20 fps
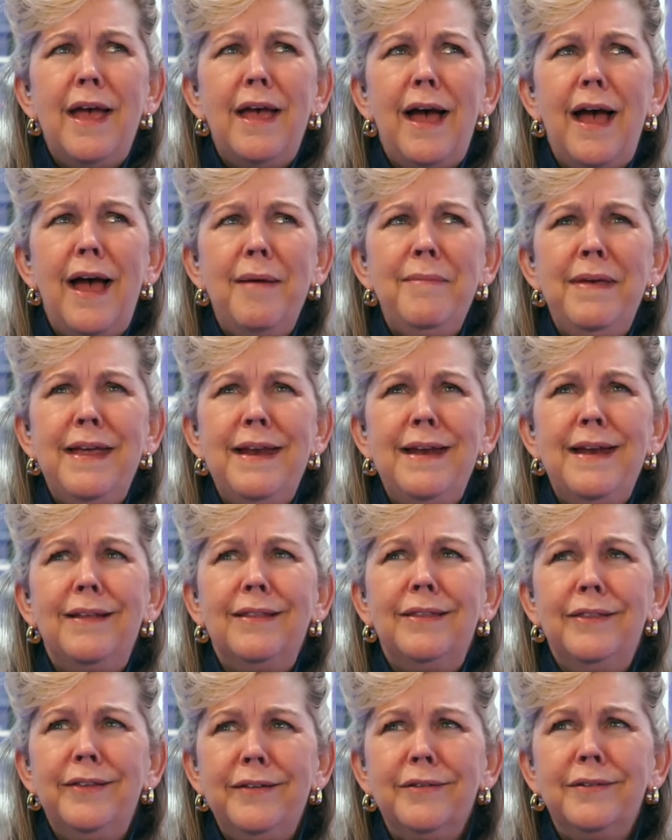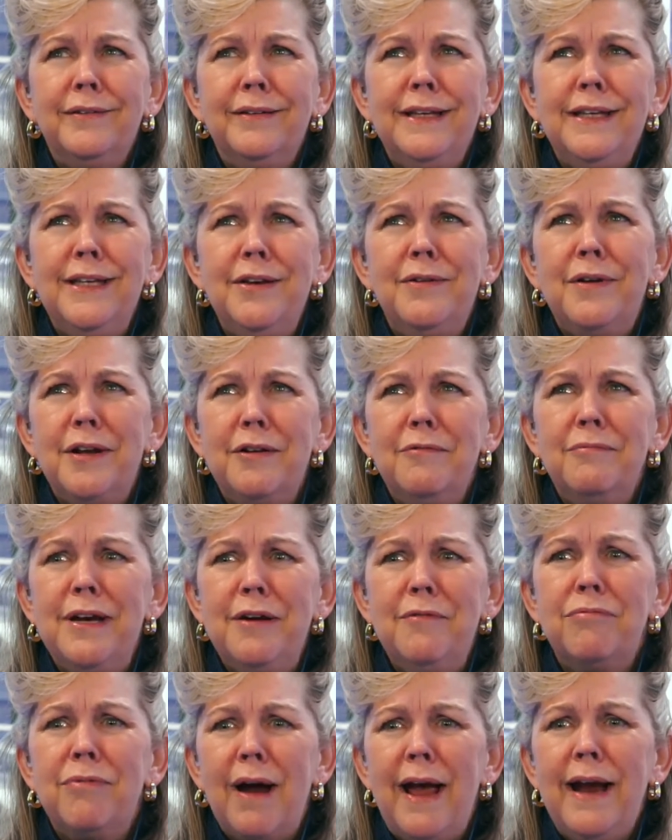literally you can
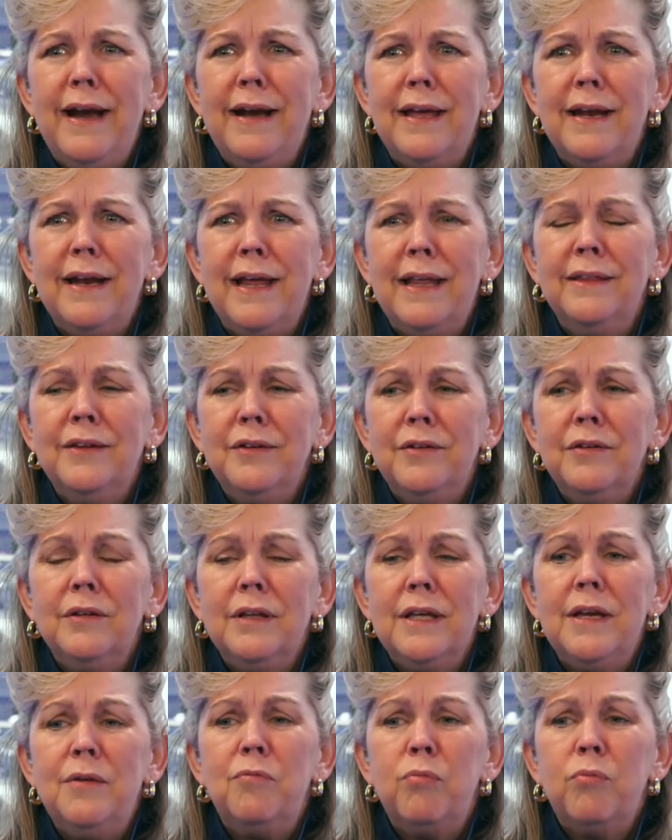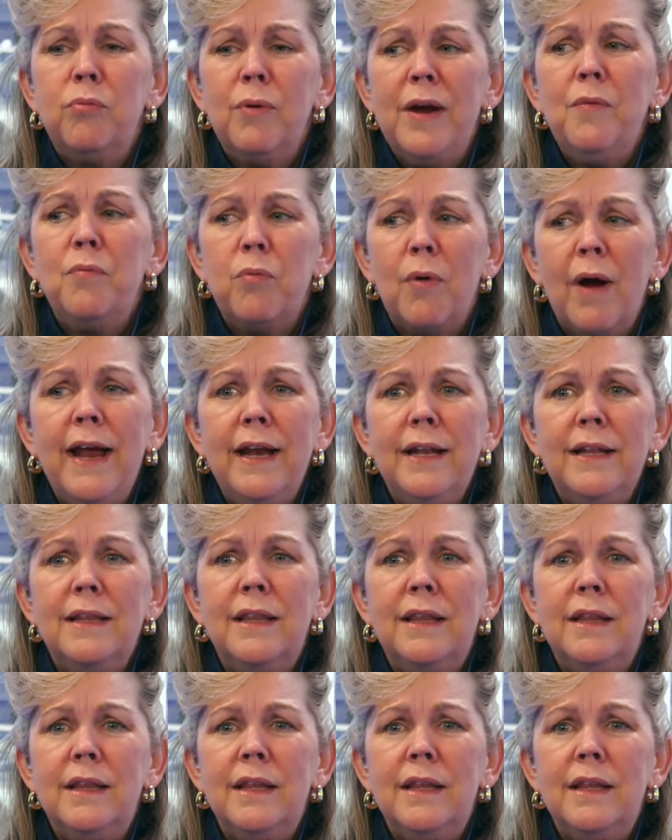rewrite it and literally rewrite